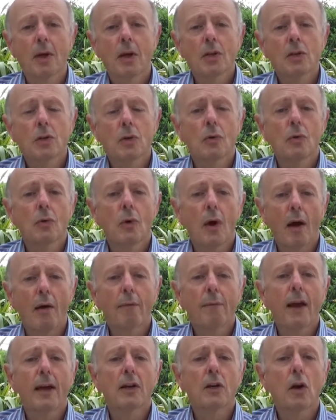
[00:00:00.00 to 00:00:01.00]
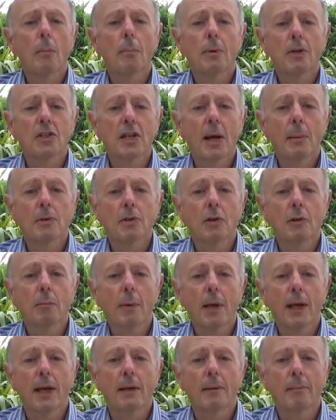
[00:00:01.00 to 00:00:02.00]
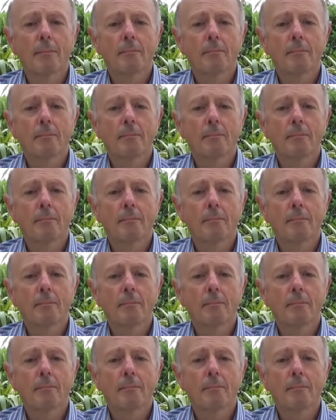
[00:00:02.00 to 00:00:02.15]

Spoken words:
to affect our perception of pain.